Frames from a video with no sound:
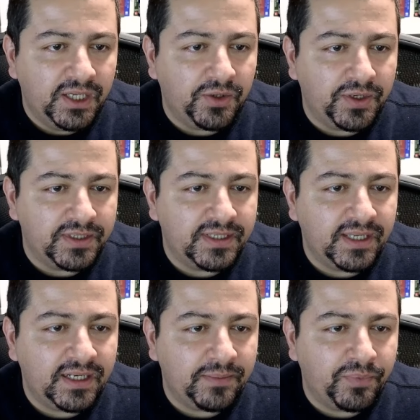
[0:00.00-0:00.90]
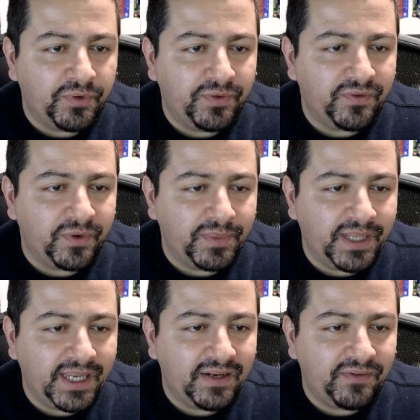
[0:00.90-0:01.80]
You can see it improving from
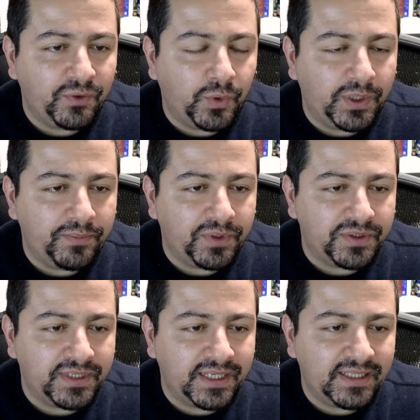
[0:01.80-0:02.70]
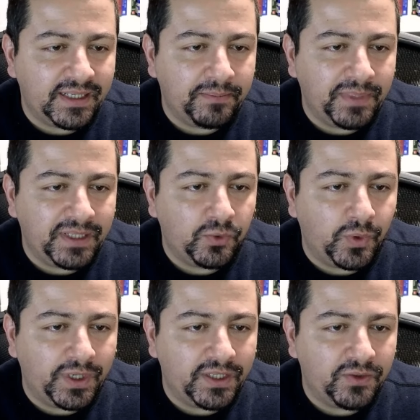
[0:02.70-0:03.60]
negative 20% in mid
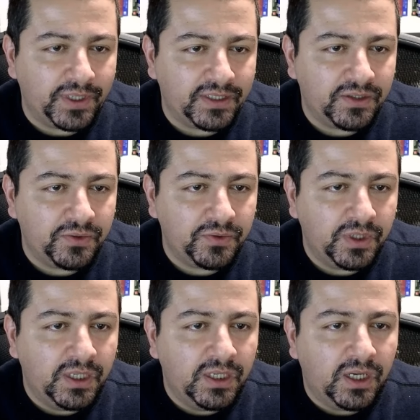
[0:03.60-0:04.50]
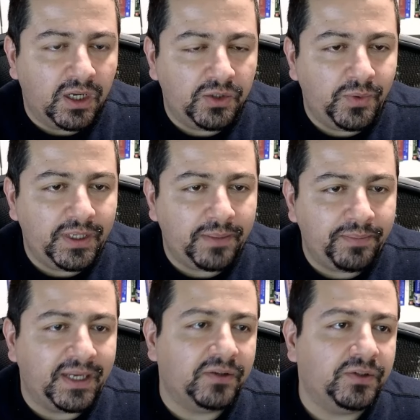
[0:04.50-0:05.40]
2022 all the way
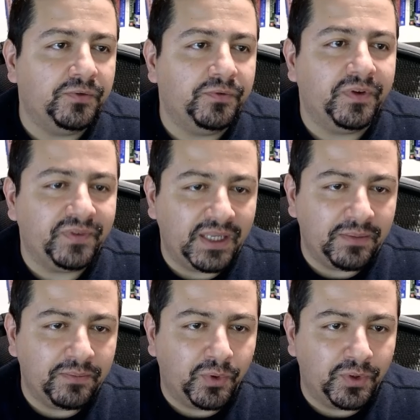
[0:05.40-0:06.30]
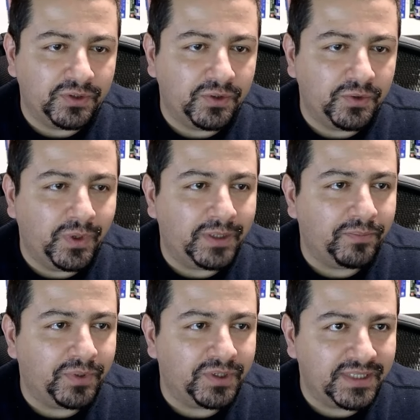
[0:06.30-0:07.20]
up now to
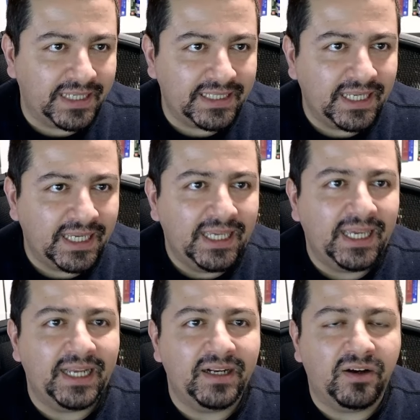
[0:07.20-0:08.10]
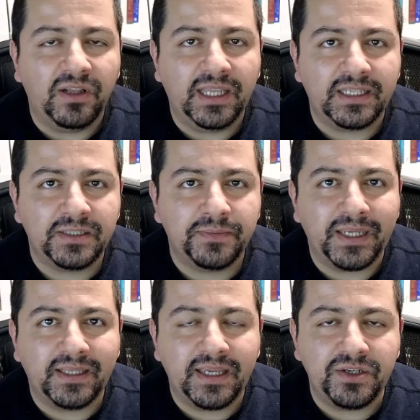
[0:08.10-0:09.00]
15.21%. And all
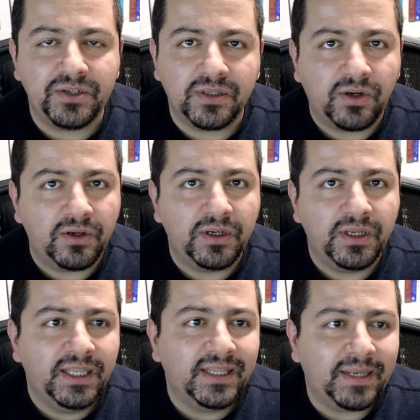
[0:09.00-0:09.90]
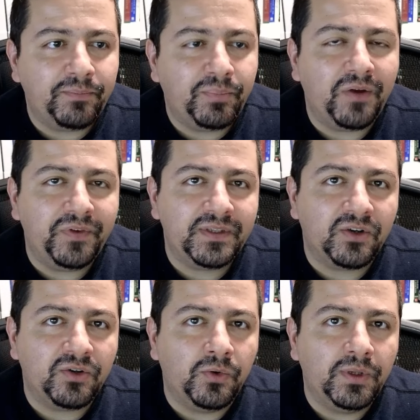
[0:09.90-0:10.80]
expectations are that profits
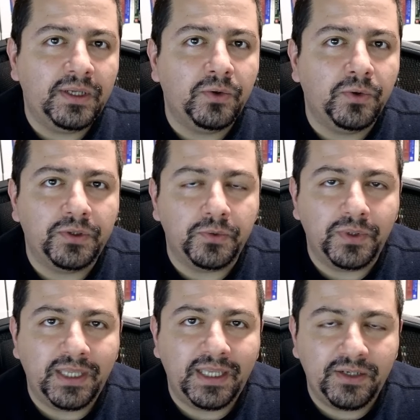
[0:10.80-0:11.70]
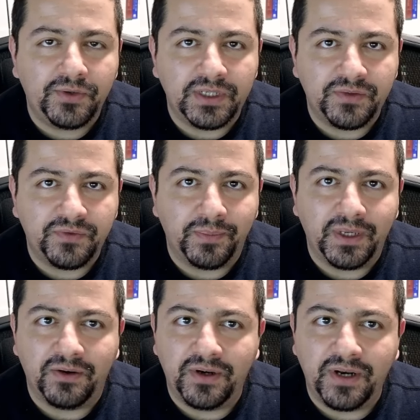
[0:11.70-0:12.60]
are only going to increase from
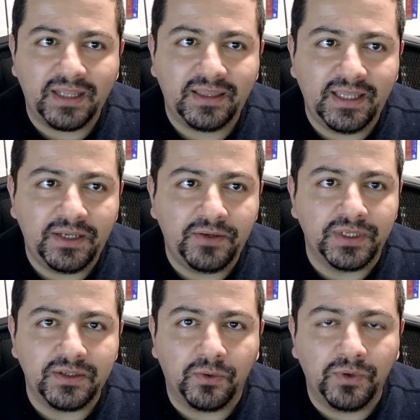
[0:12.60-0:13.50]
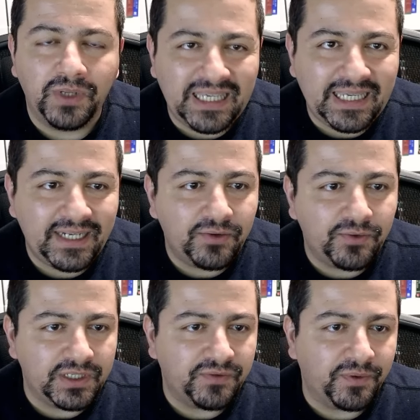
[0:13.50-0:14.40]
here, not decrease, only
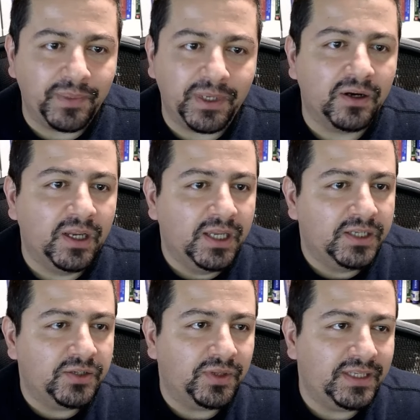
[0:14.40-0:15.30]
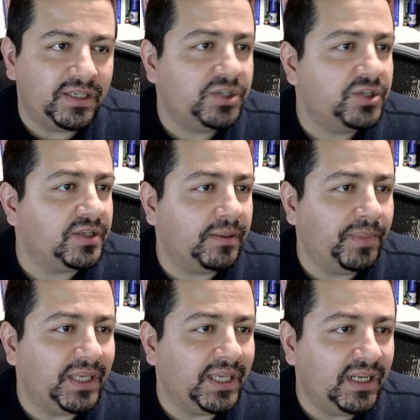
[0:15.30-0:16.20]
increase from here. So this is just the
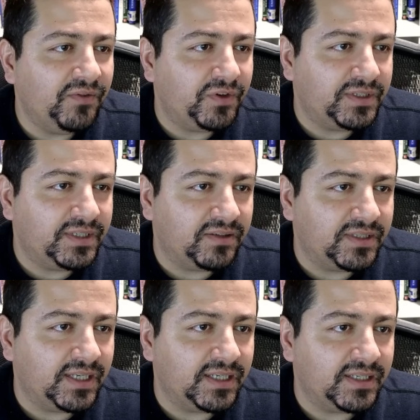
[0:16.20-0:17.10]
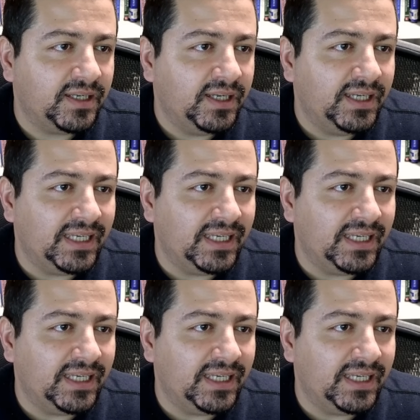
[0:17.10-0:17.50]
beginning for Celsius.